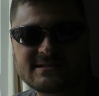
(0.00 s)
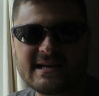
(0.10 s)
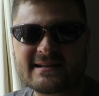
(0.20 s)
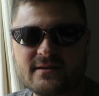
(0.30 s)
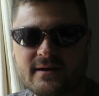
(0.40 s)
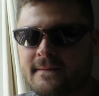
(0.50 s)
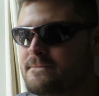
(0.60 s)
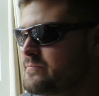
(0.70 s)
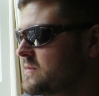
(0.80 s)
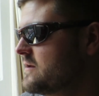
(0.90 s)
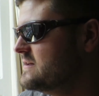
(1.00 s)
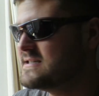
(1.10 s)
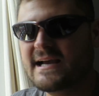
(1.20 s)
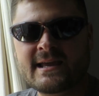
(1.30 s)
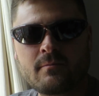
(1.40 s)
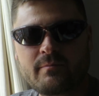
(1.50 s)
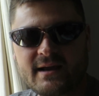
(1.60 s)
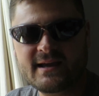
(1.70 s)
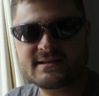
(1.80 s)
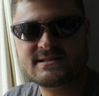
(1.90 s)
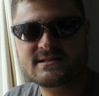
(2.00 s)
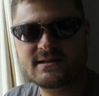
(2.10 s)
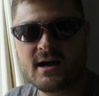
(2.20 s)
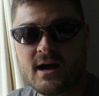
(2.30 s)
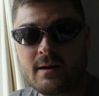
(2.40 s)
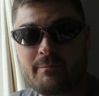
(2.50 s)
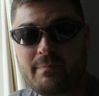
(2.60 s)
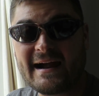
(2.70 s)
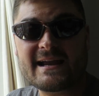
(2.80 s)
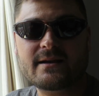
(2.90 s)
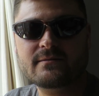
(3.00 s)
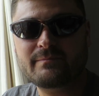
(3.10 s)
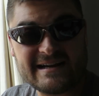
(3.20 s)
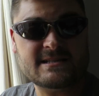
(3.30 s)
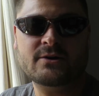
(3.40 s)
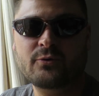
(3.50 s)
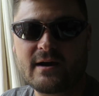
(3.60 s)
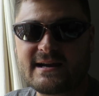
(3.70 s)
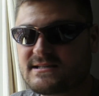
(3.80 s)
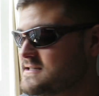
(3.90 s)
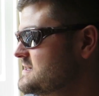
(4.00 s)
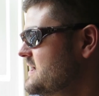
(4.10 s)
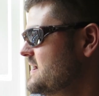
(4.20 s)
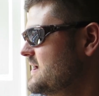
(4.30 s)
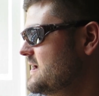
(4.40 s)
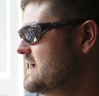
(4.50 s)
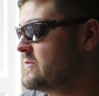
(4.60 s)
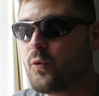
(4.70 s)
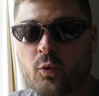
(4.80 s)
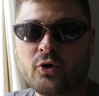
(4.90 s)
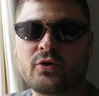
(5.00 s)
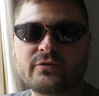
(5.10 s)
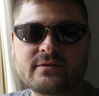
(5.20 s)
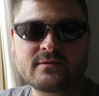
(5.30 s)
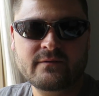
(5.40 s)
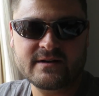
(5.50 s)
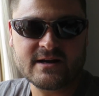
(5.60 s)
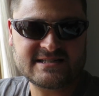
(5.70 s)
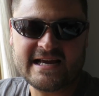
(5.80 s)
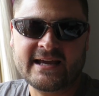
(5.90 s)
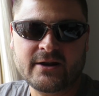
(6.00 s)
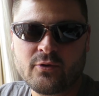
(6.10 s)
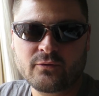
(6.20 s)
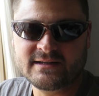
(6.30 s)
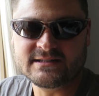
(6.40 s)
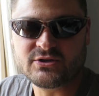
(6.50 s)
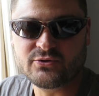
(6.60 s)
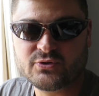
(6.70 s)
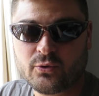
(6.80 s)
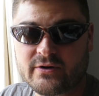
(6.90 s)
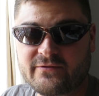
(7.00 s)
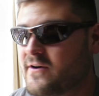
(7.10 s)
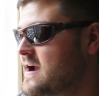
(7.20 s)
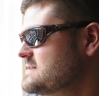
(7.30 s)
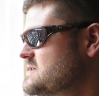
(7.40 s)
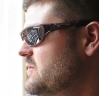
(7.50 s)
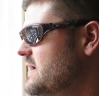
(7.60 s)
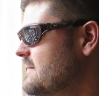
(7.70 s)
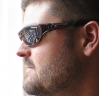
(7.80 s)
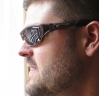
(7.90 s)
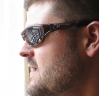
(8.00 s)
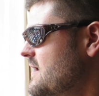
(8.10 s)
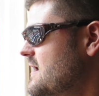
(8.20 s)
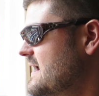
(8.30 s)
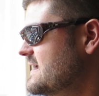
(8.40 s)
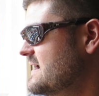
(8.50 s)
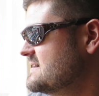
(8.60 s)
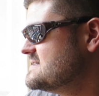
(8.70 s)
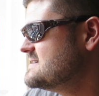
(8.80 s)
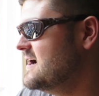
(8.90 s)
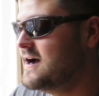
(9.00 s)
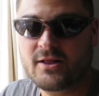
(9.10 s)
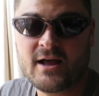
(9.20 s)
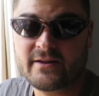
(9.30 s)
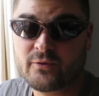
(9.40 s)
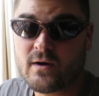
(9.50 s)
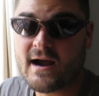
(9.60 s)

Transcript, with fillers: It's like the second biggest bicycle race in the world, second only to Tour de France, but I guess a lot of the